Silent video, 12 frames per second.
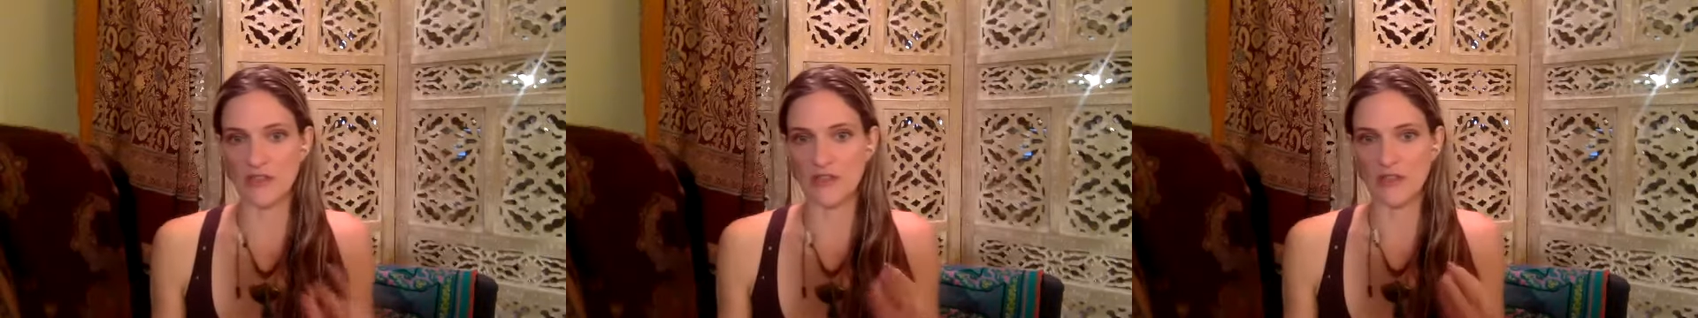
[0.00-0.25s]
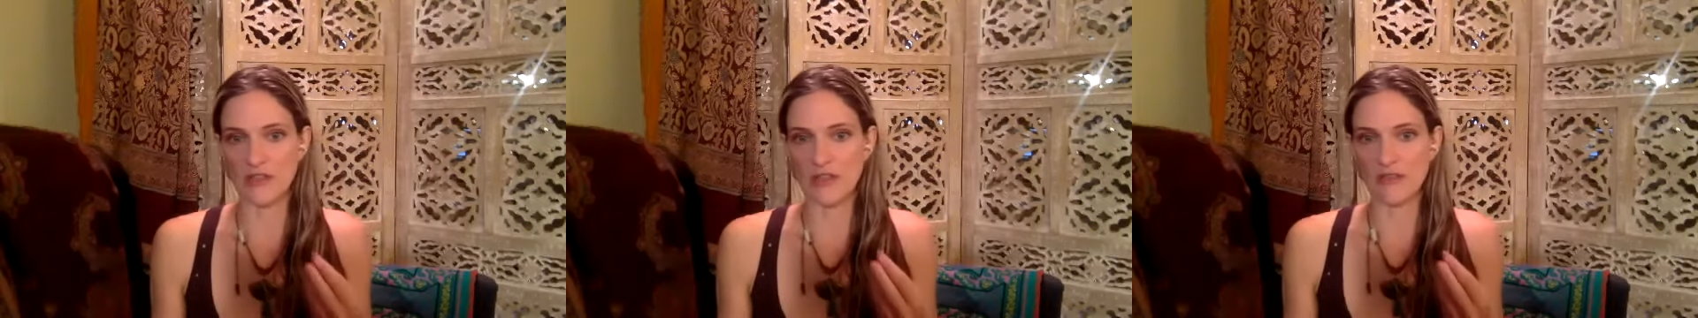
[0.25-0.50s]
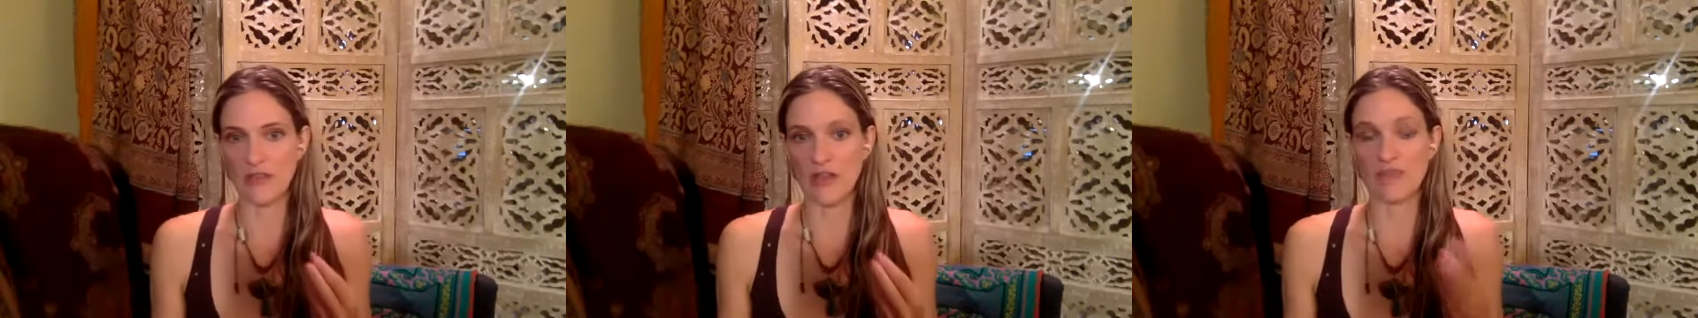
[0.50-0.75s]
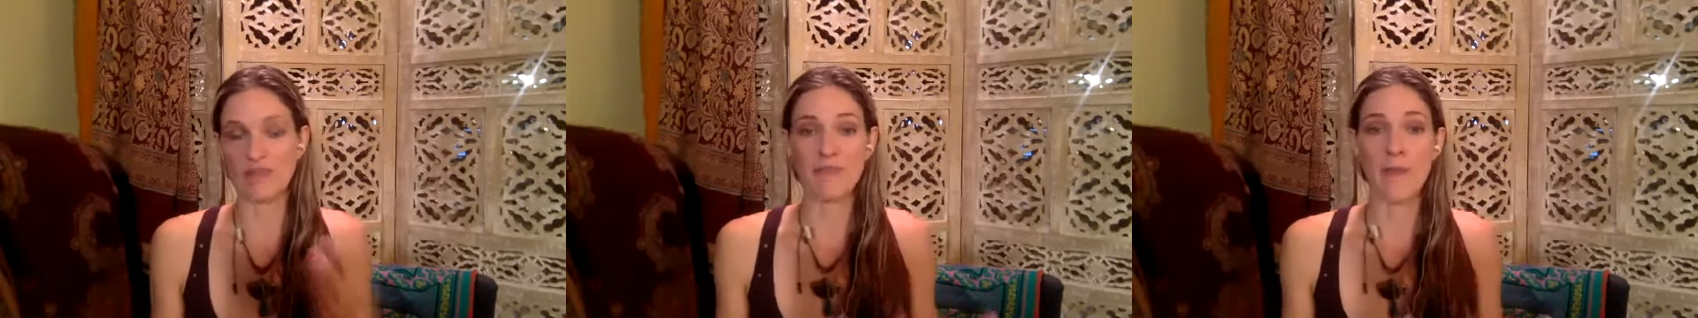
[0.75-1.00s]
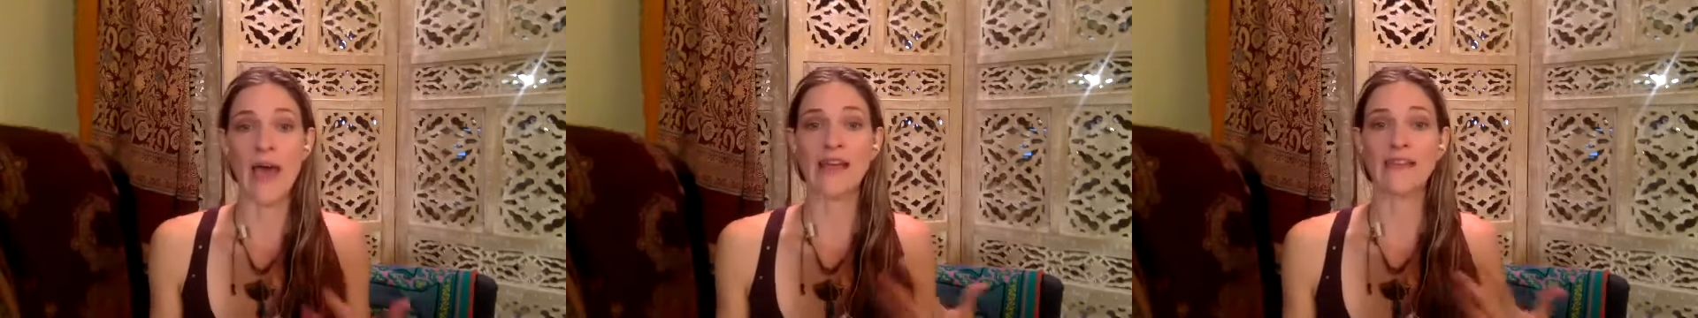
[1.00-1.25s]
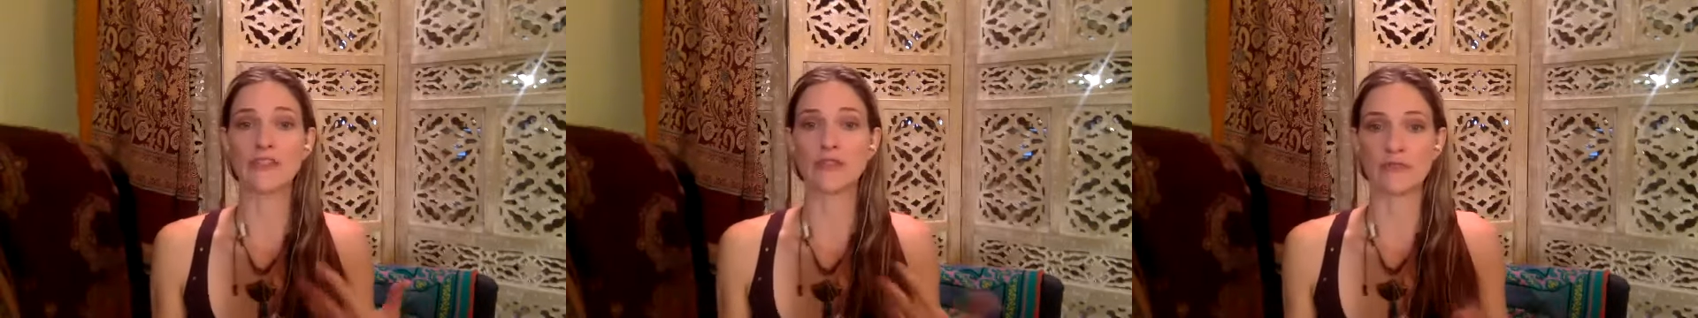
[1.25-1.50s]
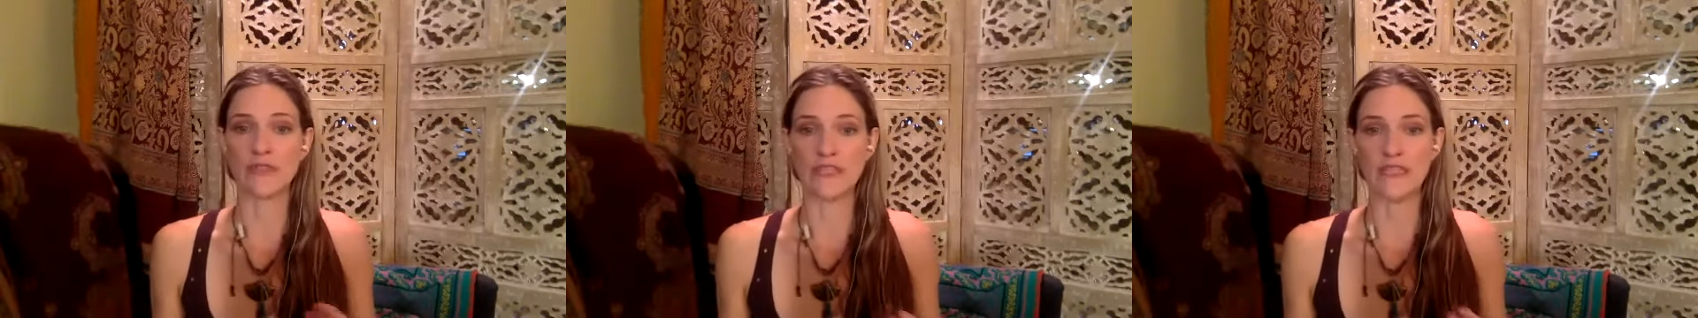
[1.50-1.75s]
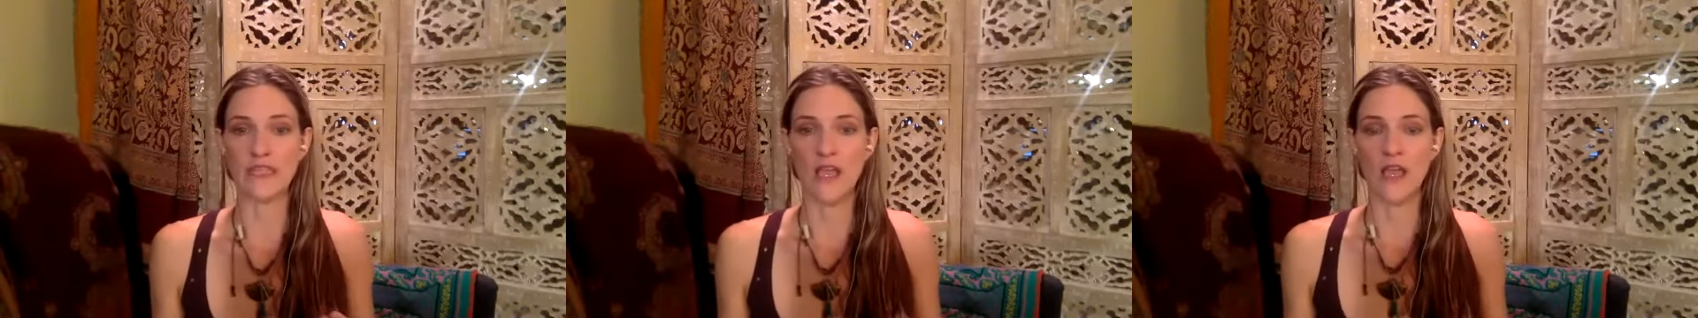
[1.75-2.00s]
There's a level of
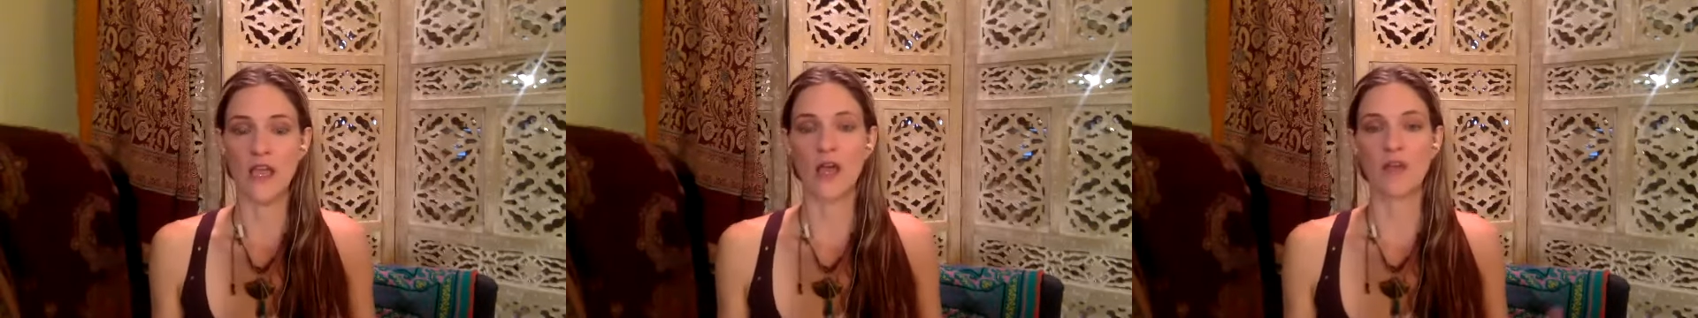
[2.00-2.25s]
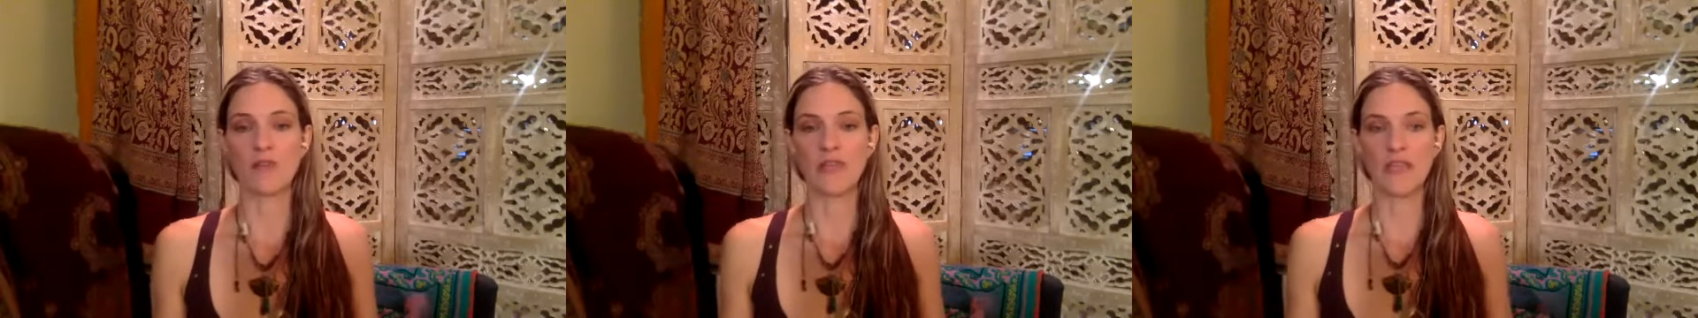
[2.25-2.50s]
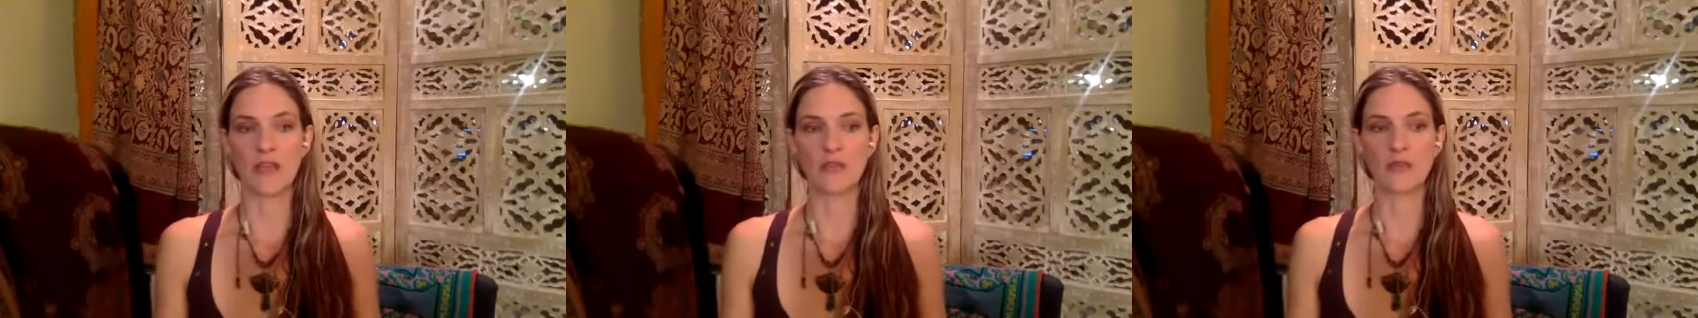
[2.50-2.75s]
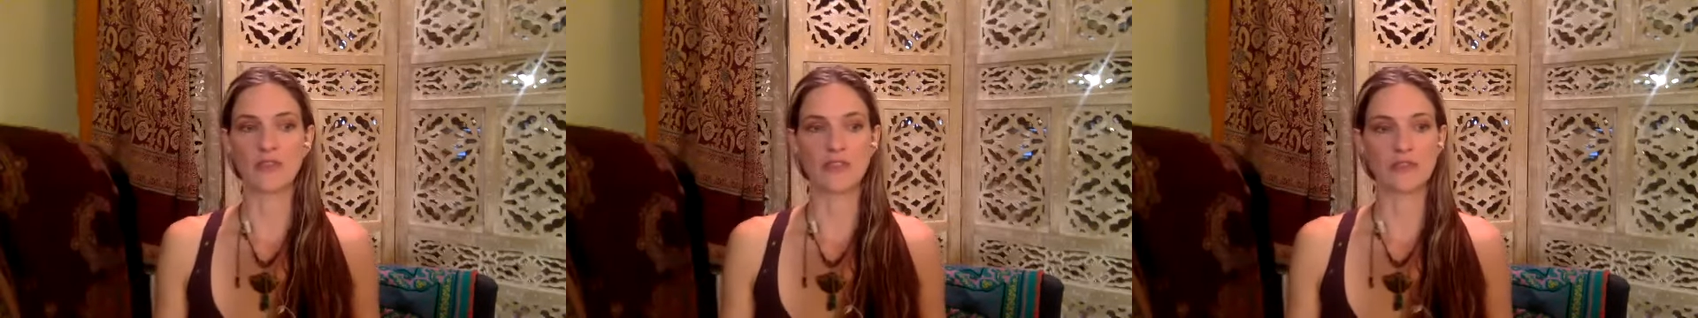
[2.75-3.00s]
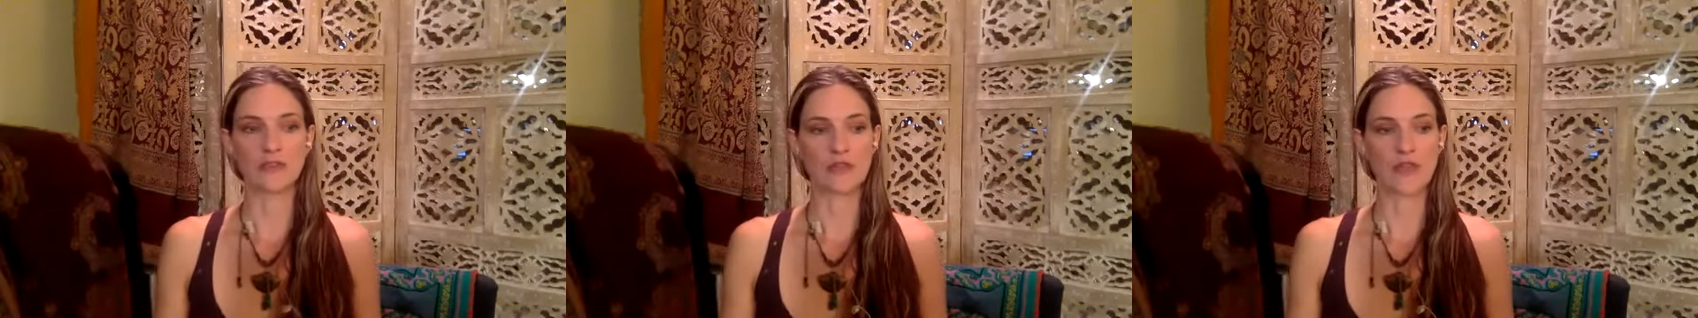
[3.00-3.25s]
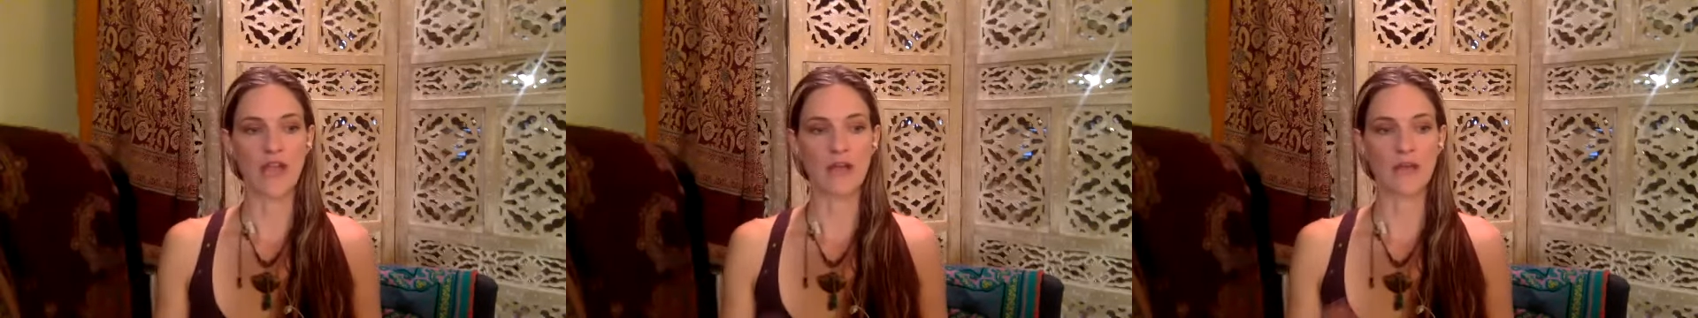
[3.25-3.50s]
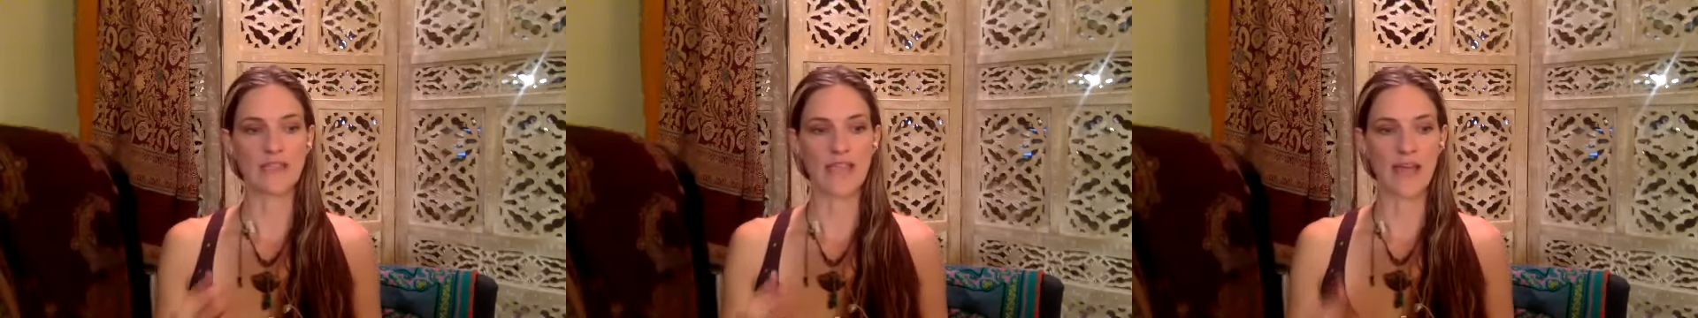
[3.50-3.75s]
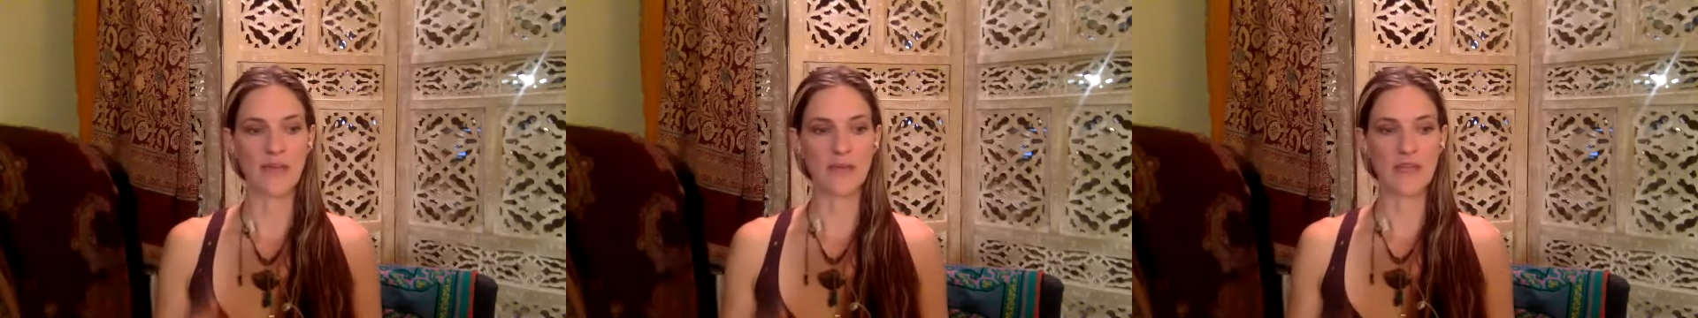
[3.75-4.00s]
mastery on being able to track what's
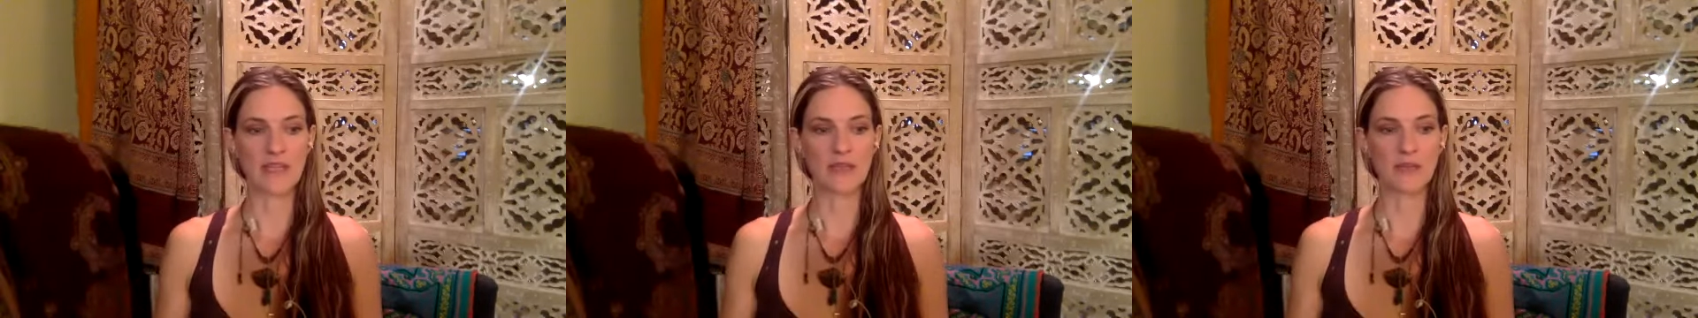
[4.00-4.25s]
happening in the